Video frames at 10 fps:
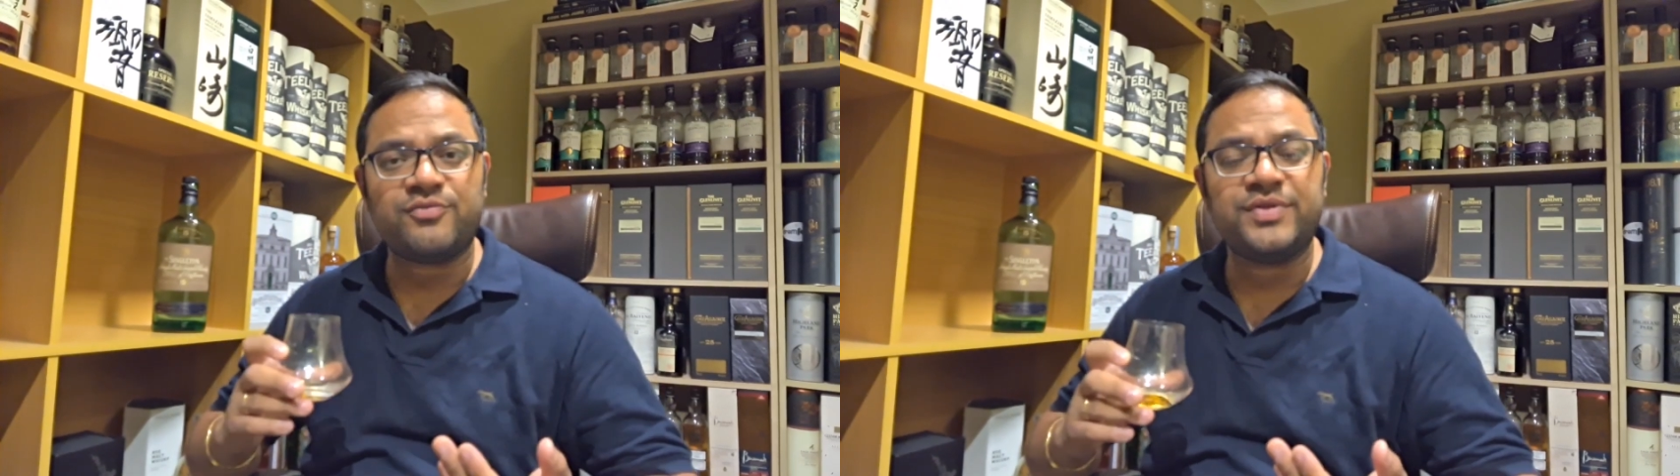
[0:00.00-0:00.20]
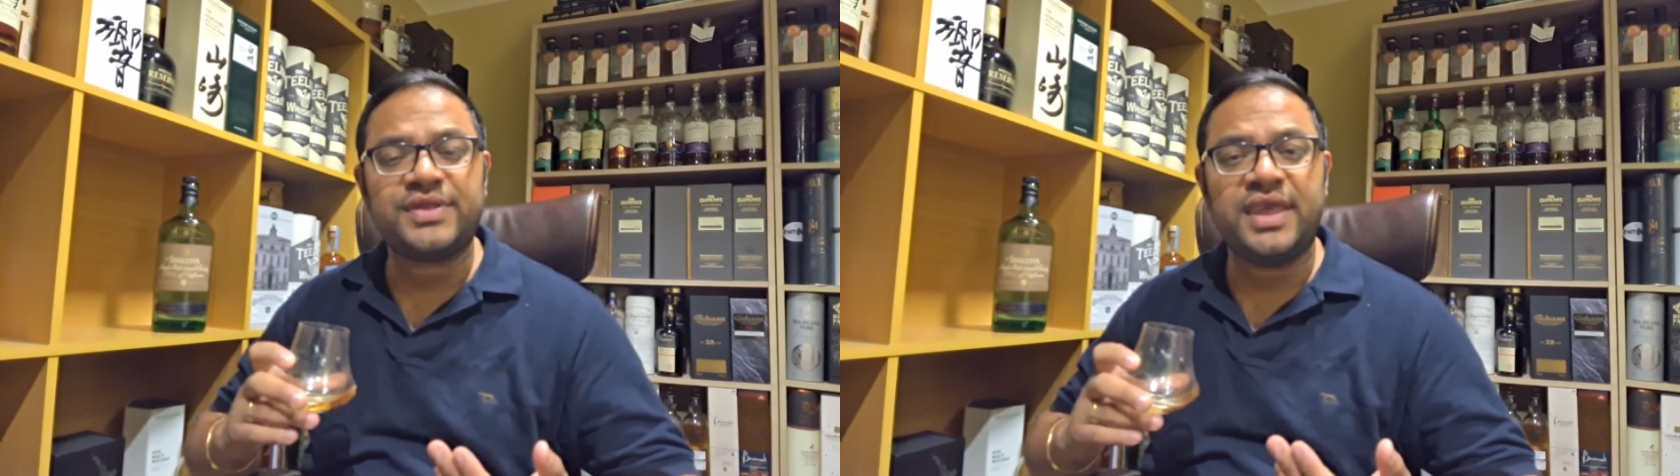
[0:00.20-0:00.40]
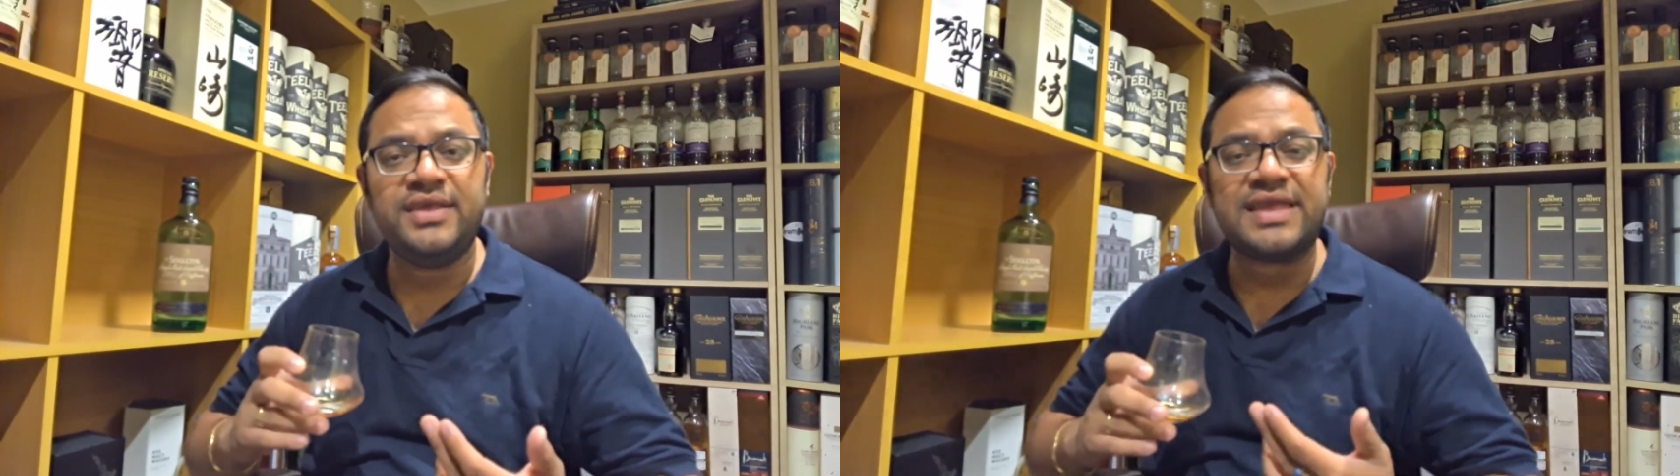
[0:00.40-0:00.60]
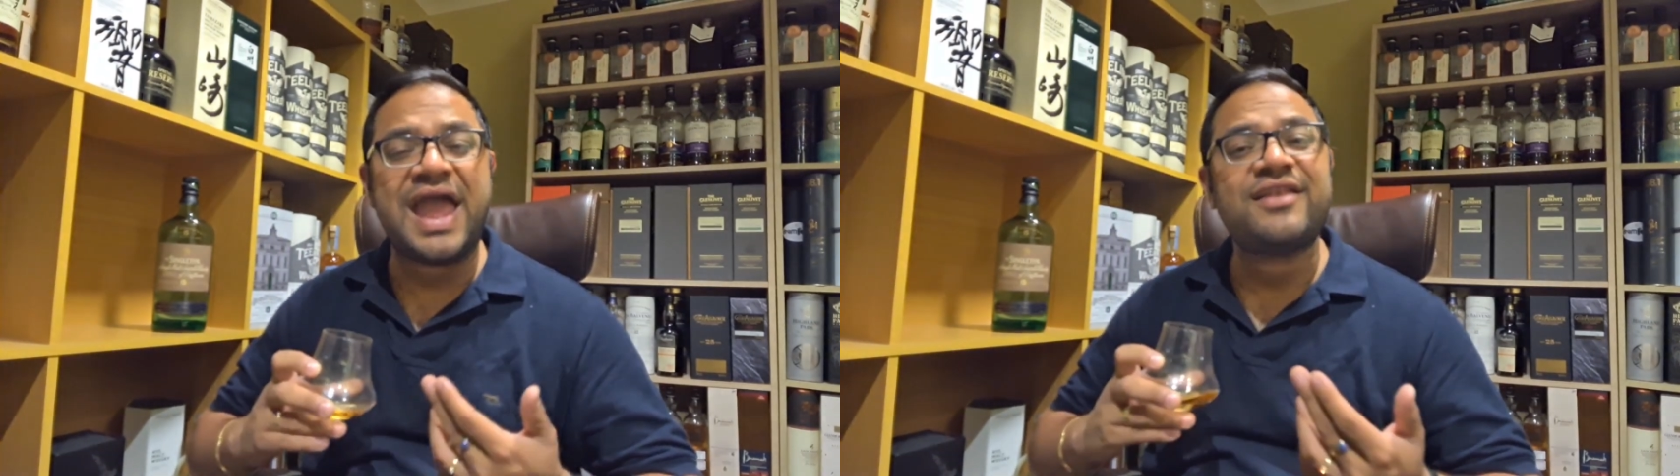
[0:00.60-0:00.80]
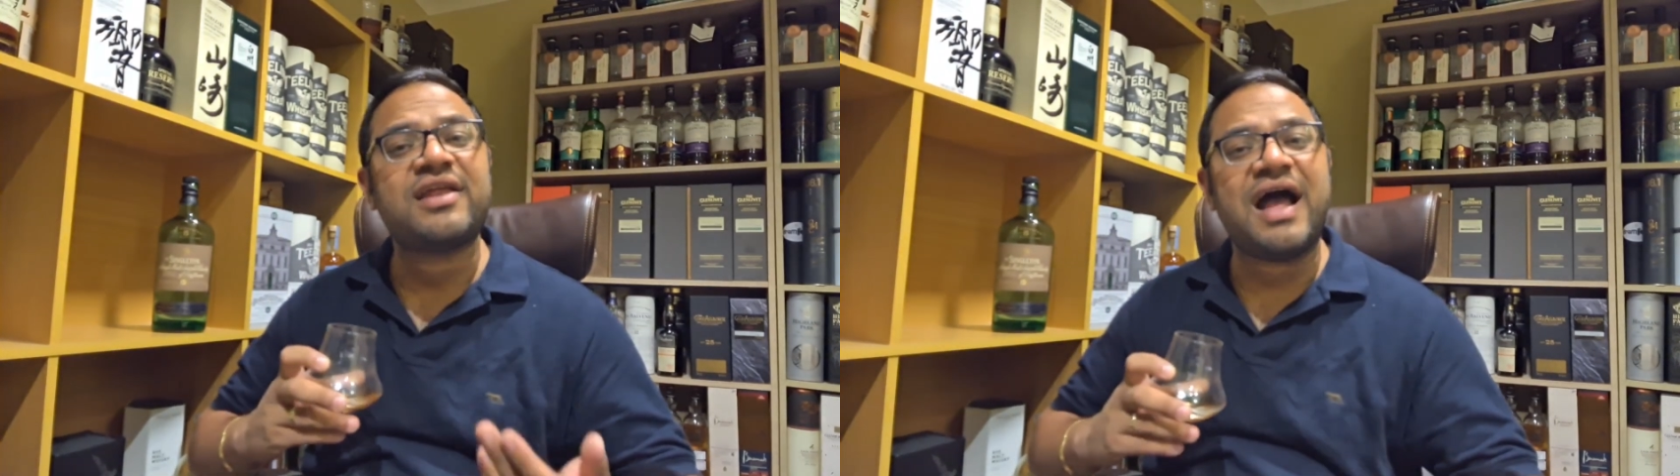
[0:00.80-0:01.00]
whiskies
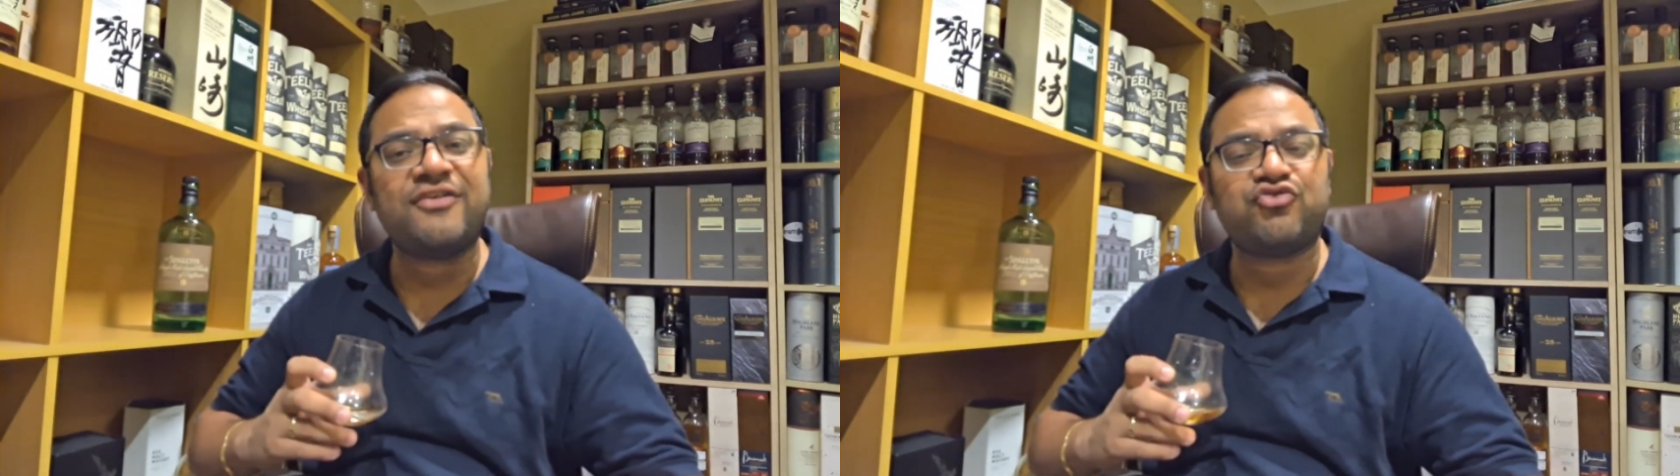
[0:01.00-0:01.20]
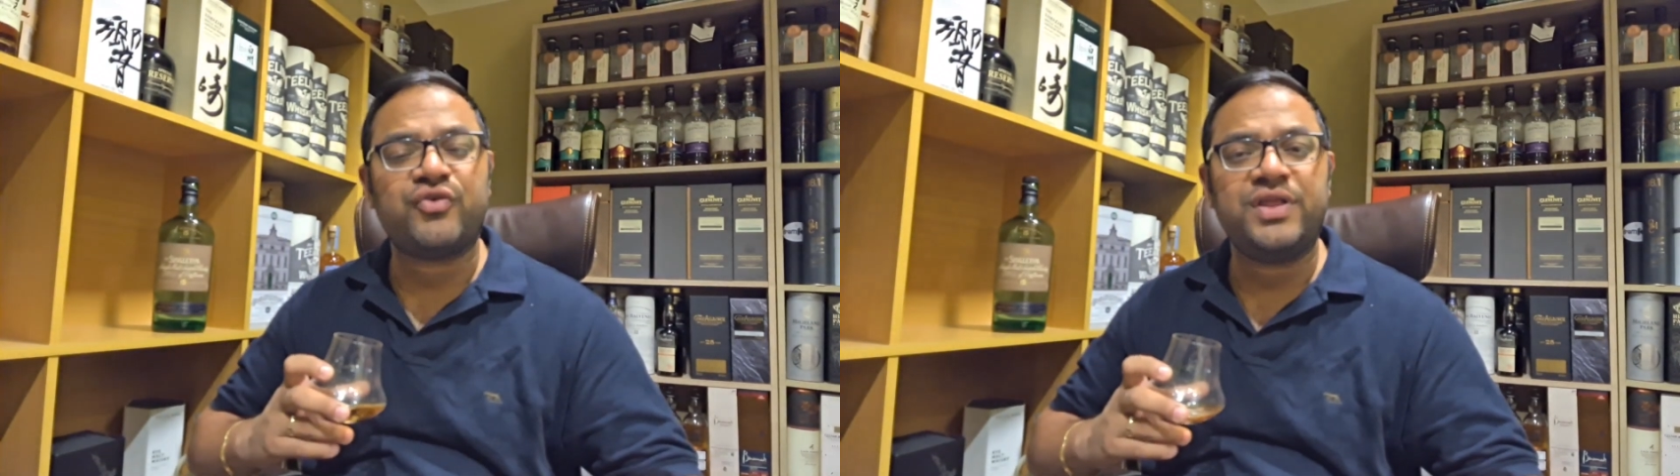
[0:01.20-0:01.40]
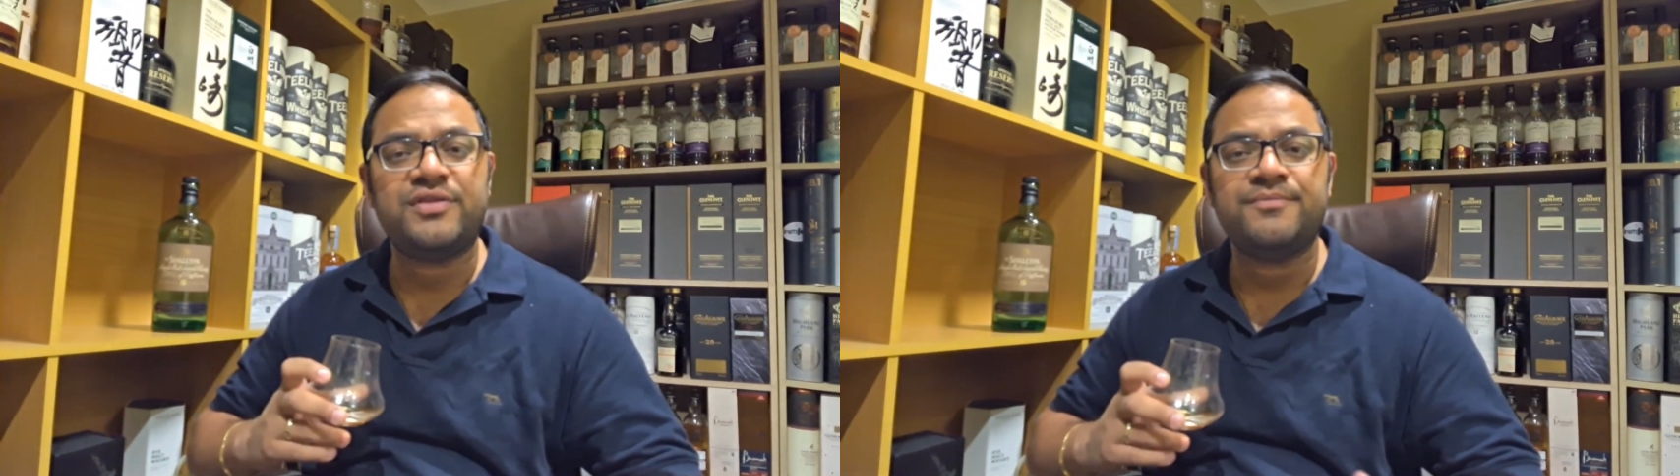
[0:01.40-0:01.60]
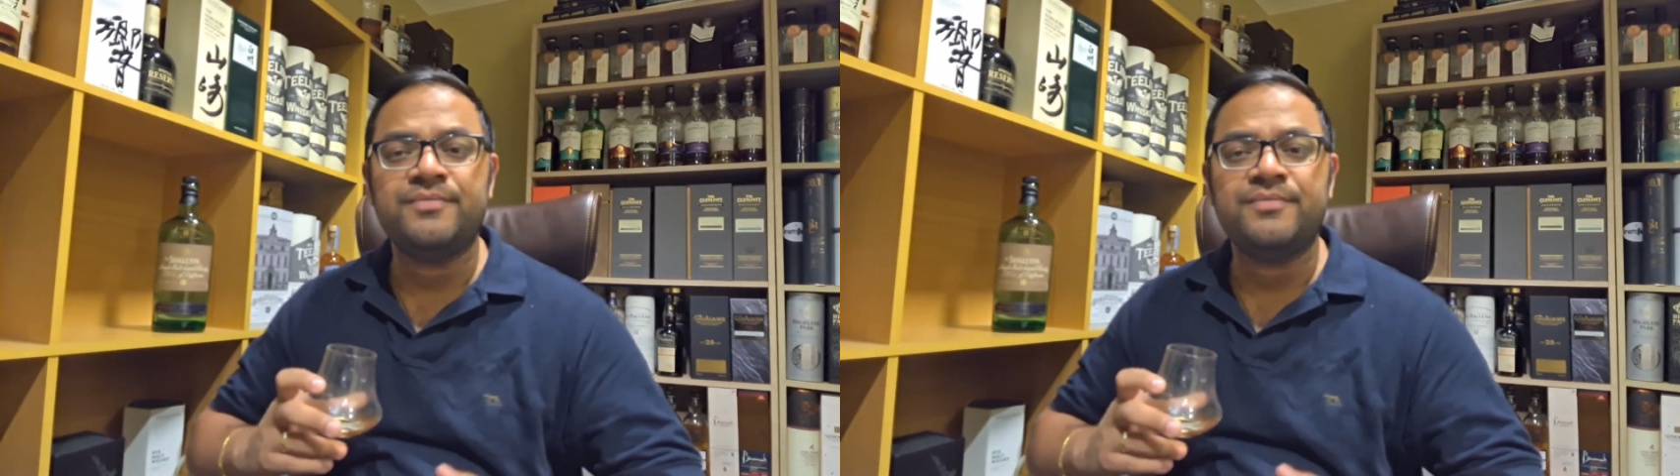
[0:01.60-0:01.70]
at cask strength,